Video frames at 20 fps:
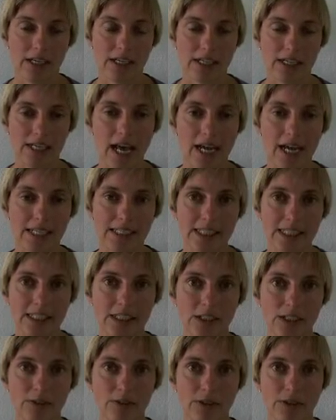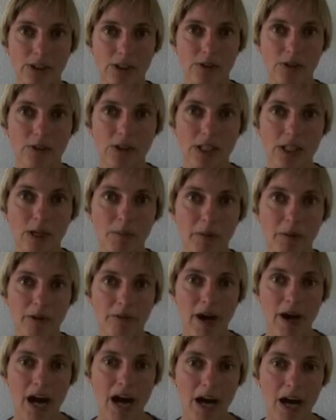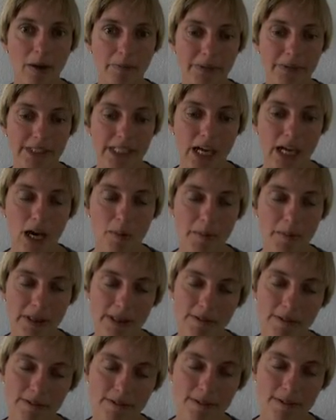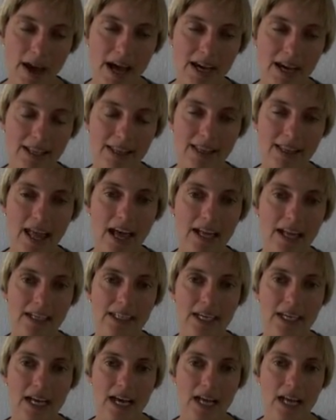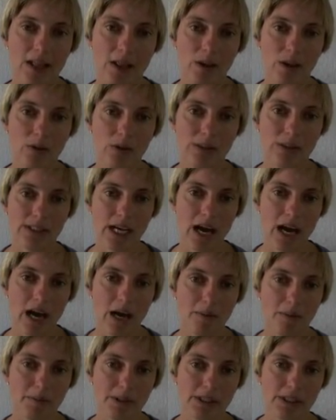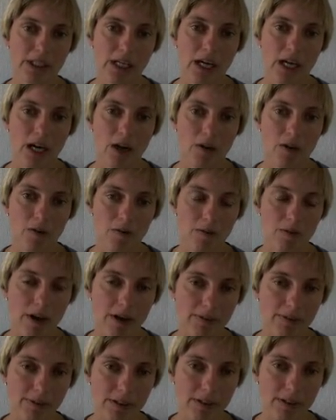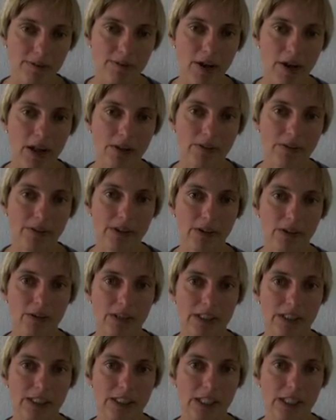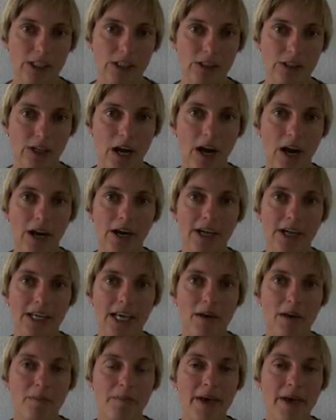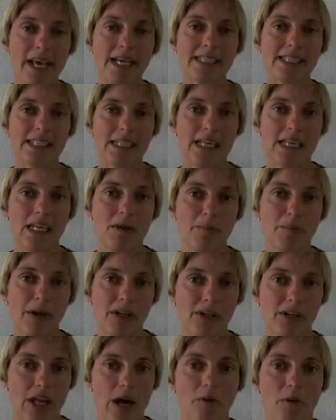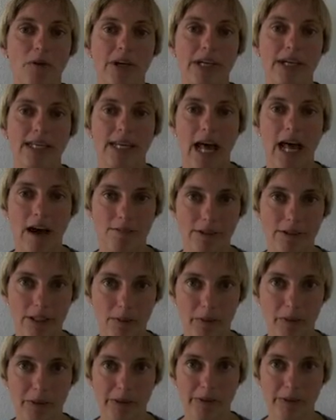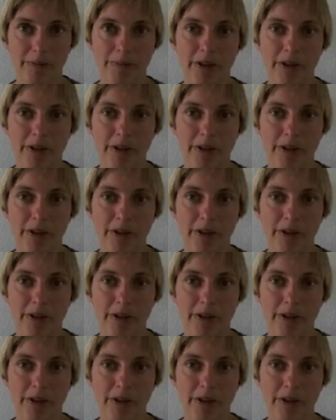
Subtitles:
connected through a short number of hops, but the fact that those hops roughly follow the organizational hierarchy makes the email network navigable.